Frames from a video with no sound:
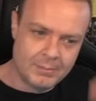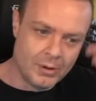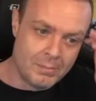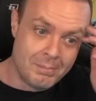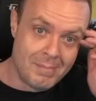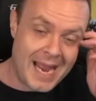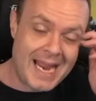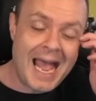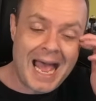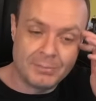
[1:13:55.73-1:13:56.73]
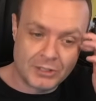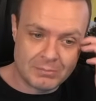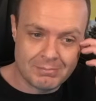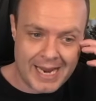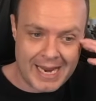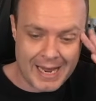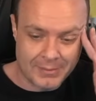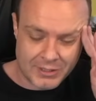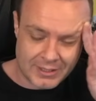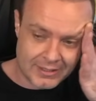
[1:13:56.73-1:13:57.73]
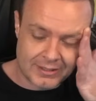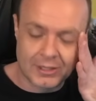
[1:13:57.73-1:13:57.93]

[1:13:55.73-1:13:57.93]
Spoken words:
but mayhaps, it's